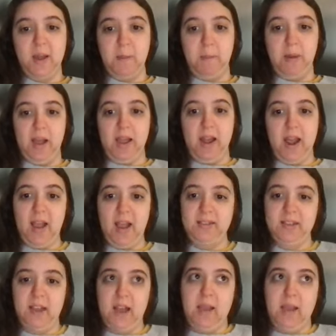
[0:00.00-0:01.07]
But as
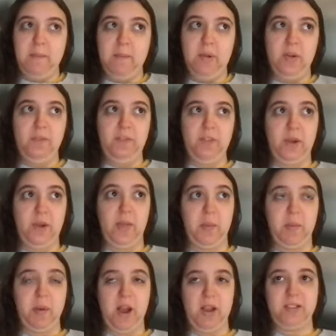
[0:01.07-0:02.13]
I moved throughout the
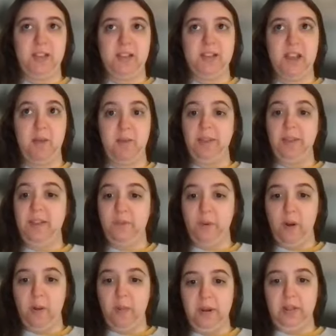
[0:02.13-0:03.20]
process, I really
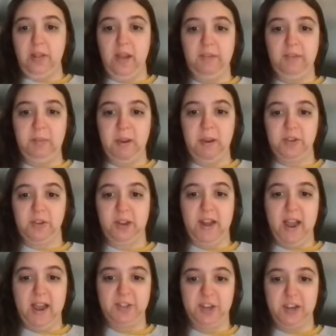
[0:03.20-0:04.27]
formed a lot of special
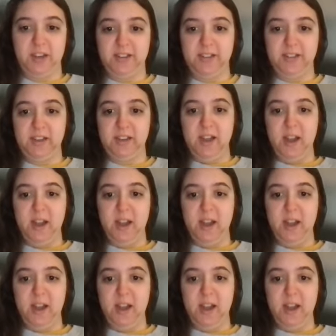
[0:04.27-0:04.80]
connections.